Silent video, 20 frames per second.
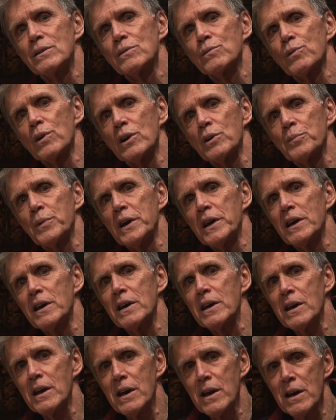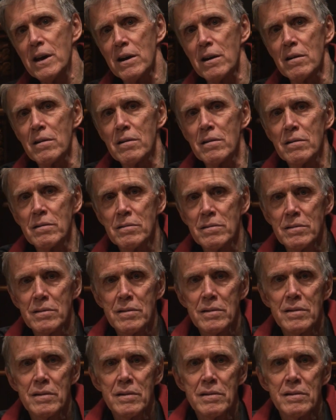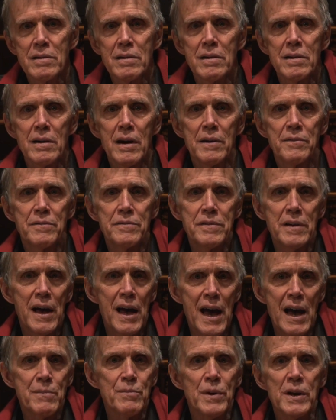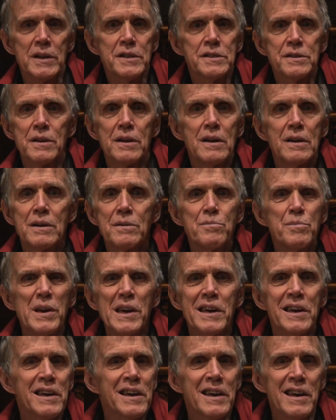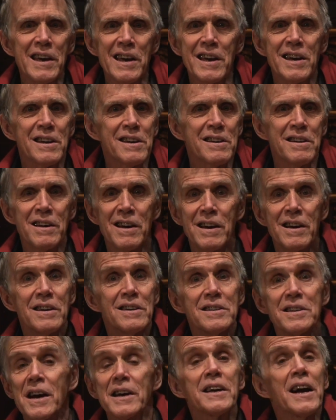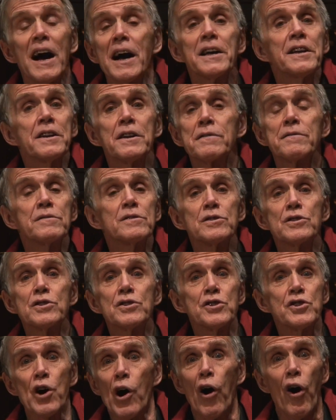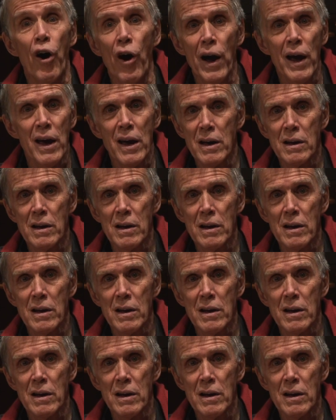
where we hear of Hamlet's being in a kind of joy.